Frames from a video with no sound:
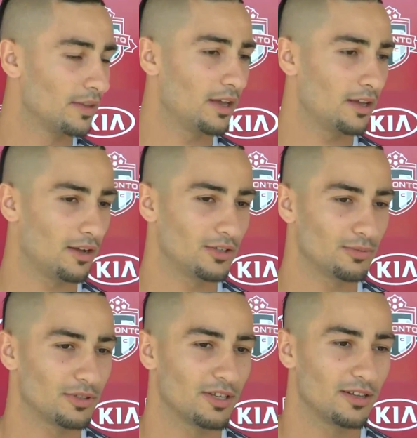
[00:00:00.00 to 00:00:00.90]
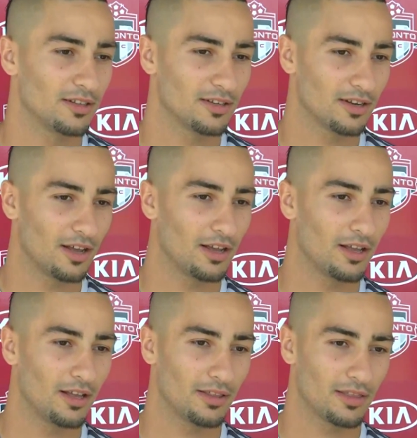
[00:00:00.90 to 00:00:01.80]
Yeah, 100%.
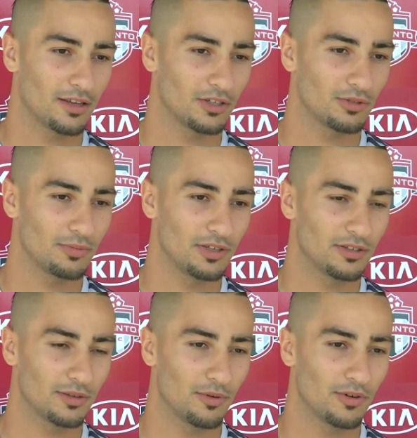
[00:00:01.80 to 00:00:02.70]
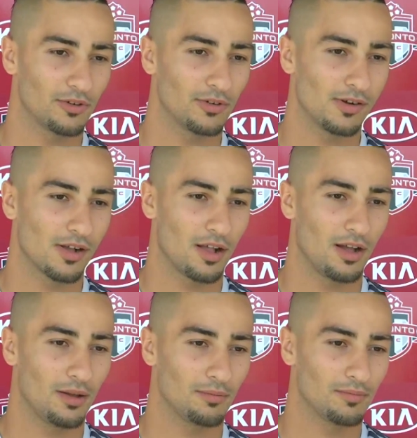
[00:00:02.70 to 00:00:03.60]
I think I should be in tomorrow.
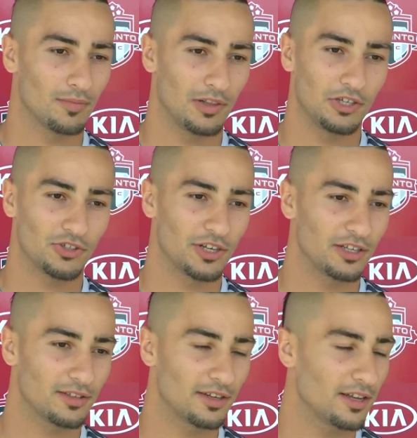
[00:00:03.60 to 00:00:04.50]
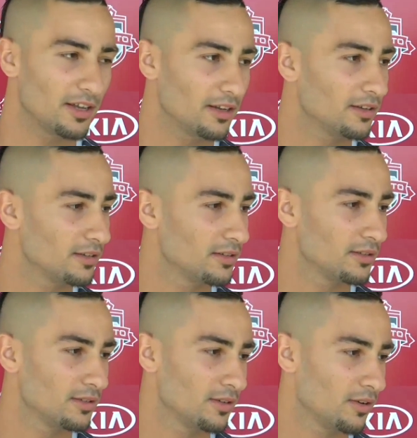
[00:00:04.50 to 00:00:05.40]
Light training today, and
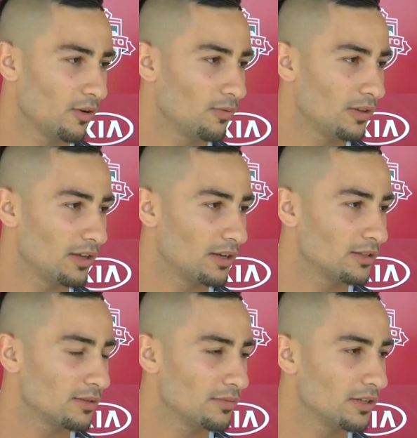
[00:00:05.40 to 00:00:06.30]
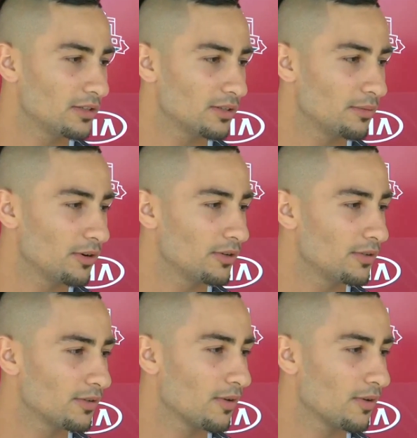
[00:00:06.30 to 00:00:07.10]
hopefully get in some minutes tomorrow.